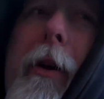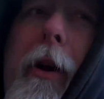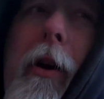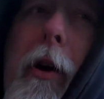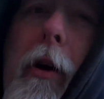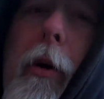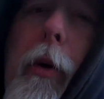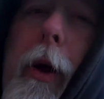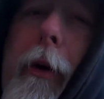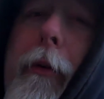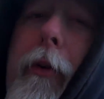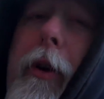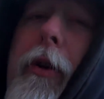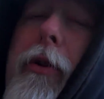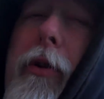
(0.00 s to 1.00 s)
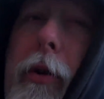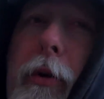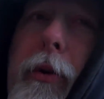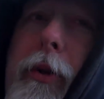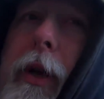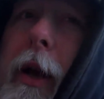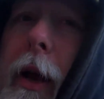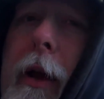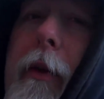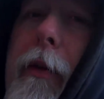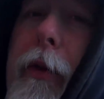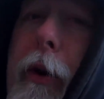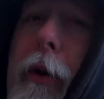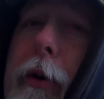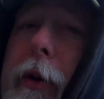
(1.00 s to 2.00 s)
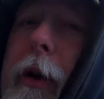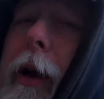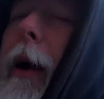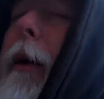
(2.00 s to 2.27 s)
going to go every Tuesday and Thursday,